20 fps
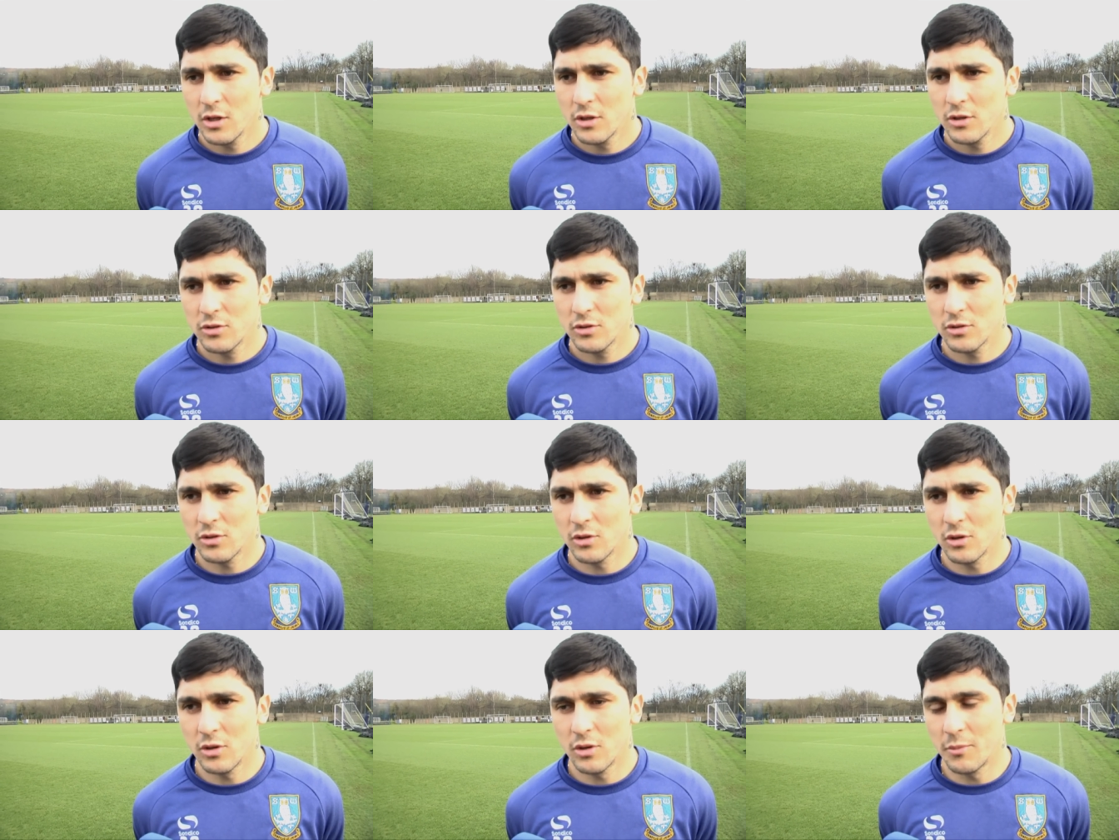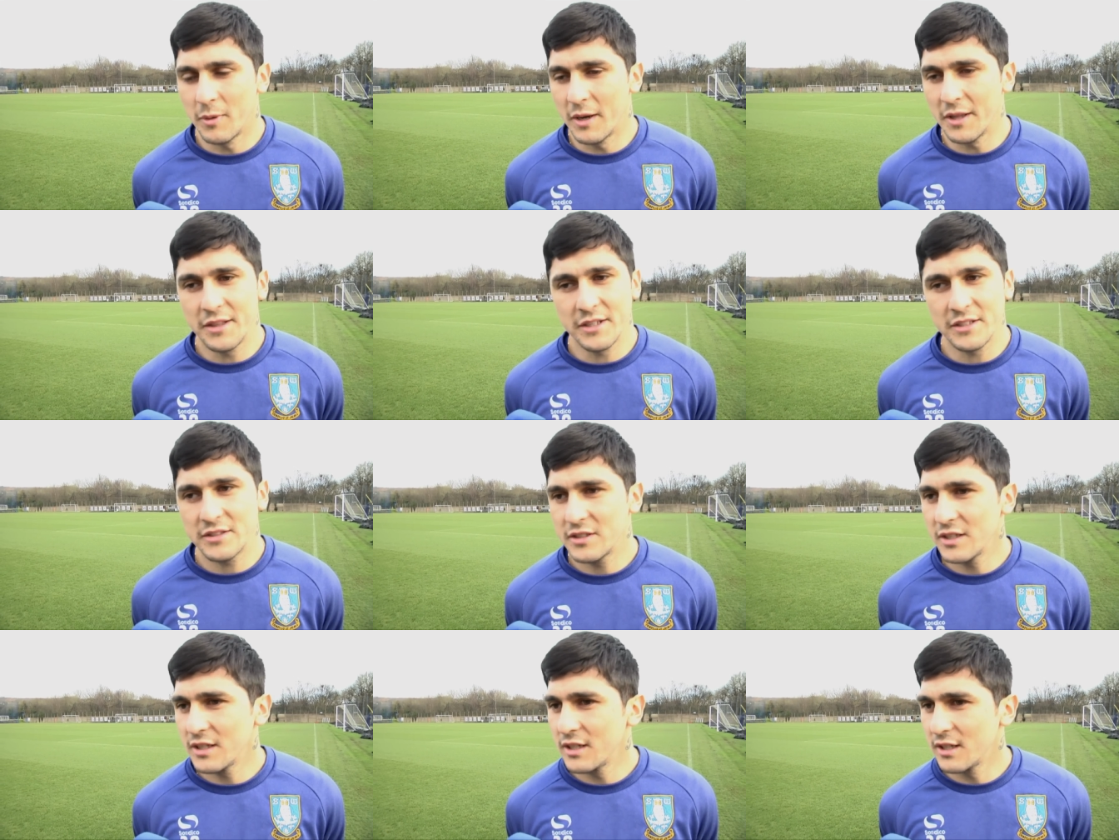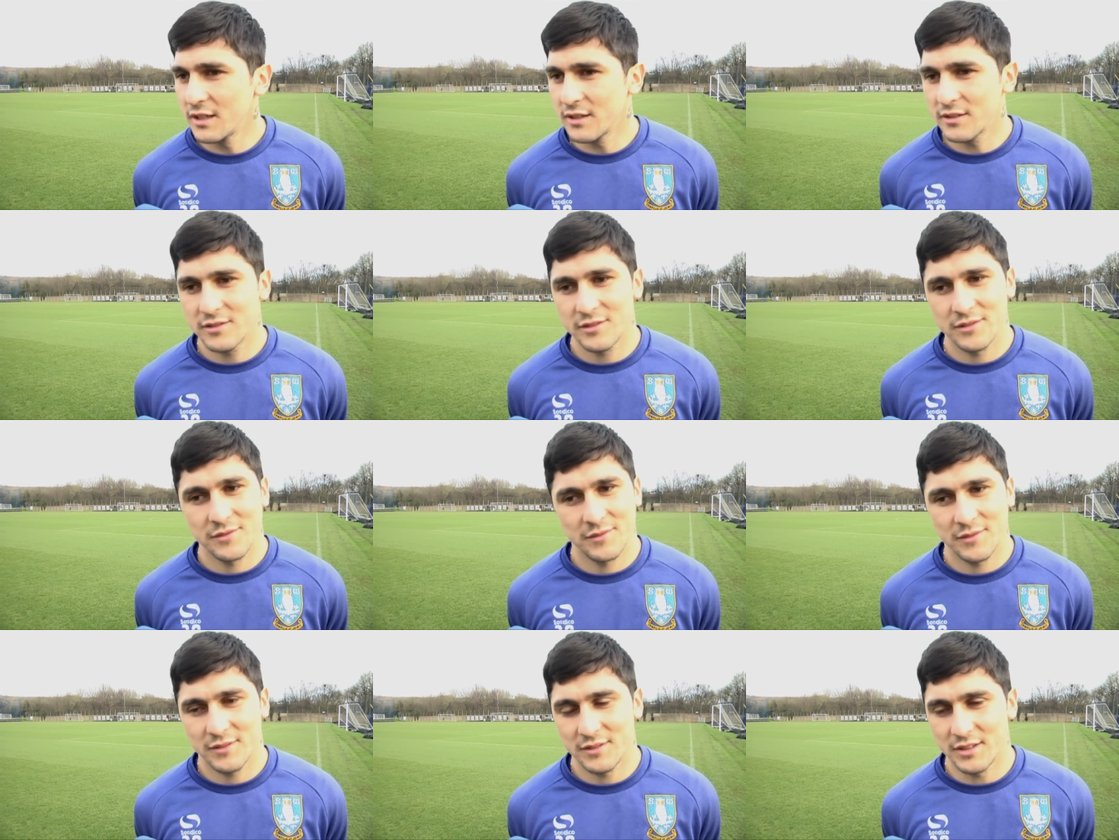So but the
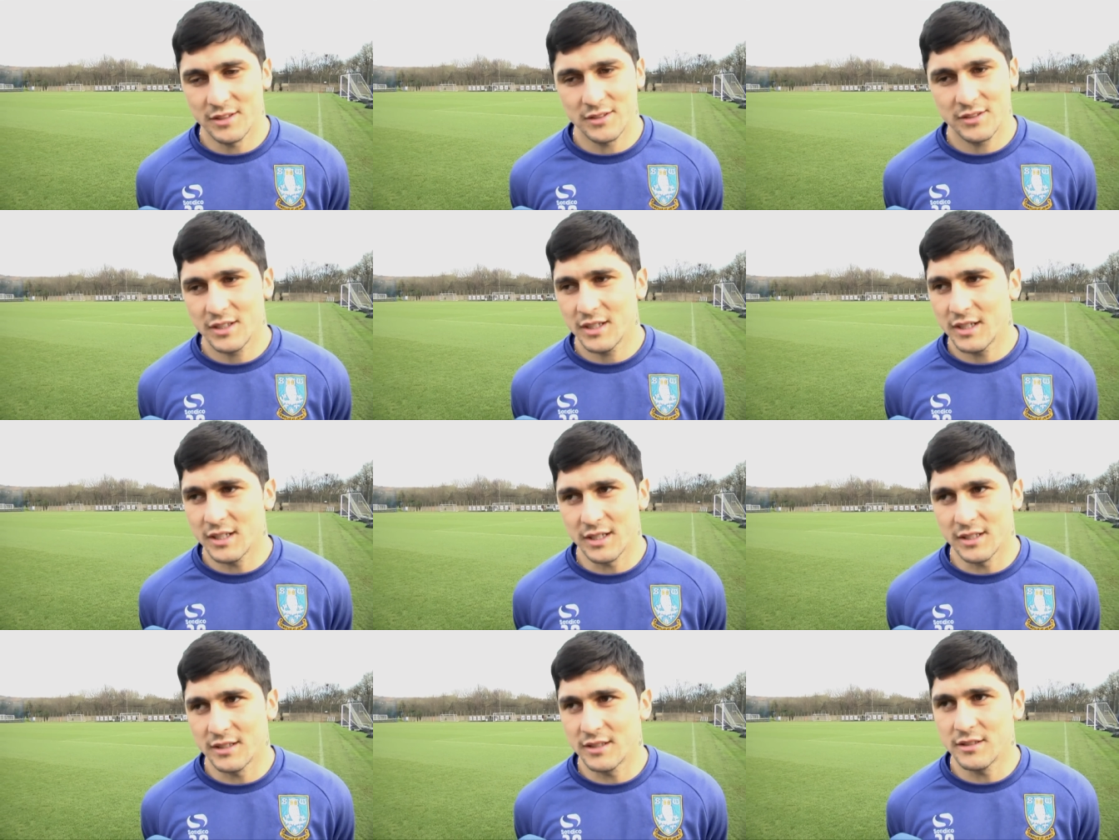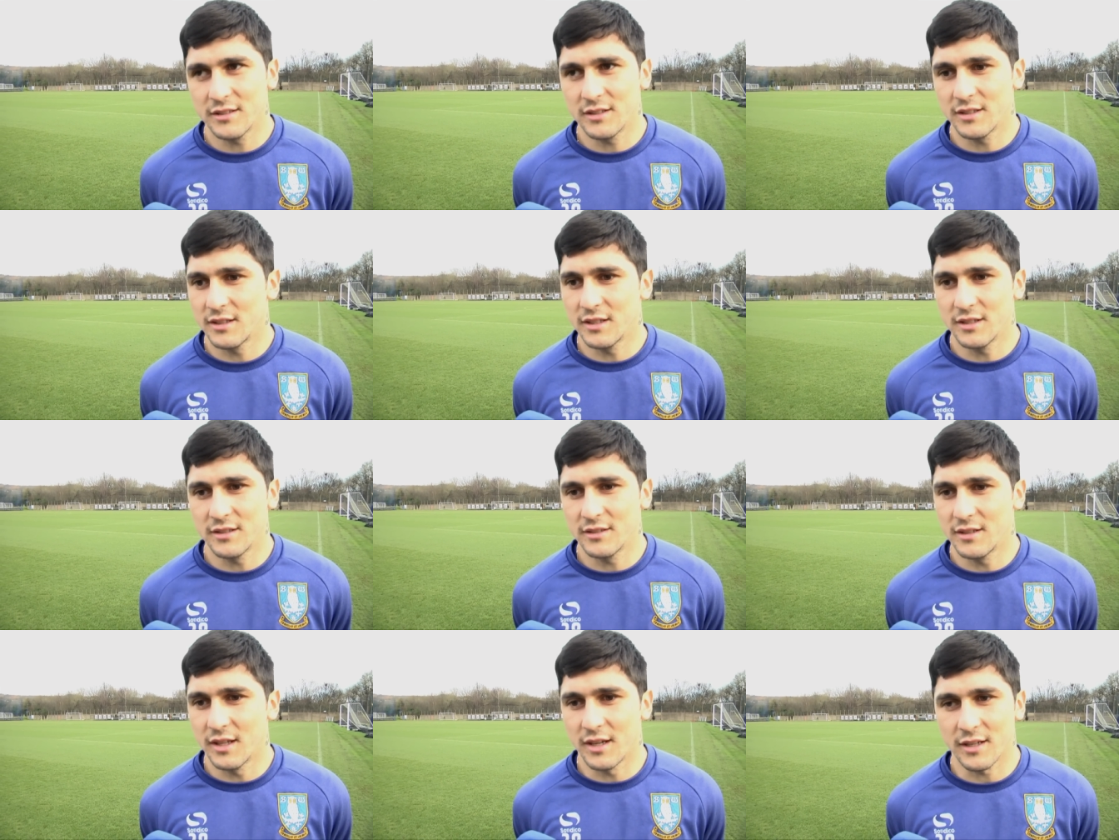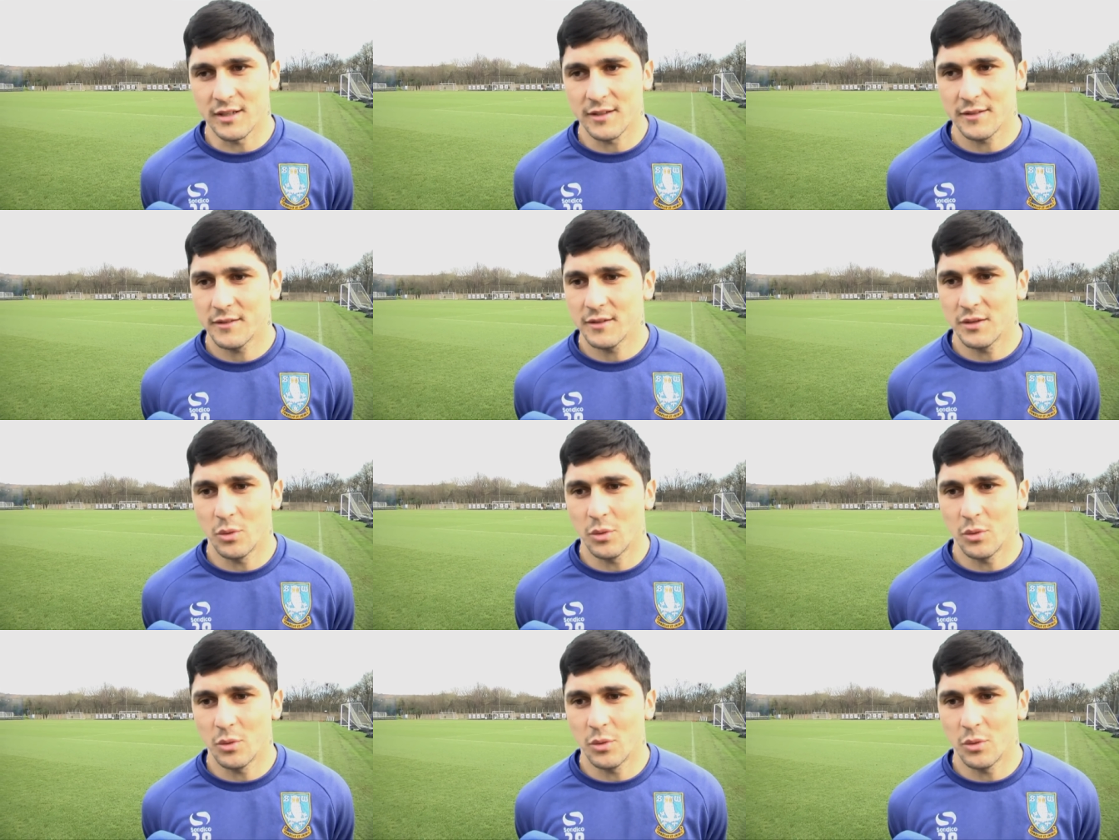secret the secret is is that